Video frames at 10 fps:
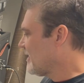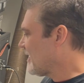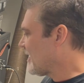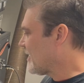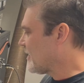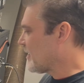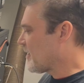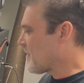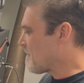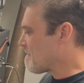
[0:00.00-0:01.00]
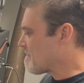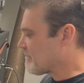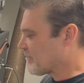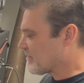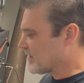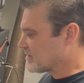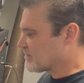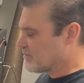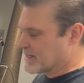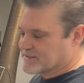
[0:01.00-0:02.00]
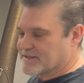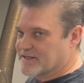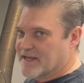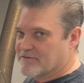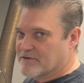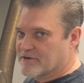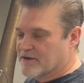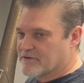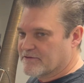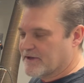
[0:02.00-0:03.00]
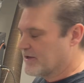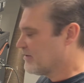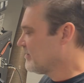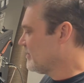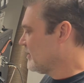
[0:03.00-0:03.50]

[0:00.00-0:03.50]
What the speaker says: and it's basically never fail.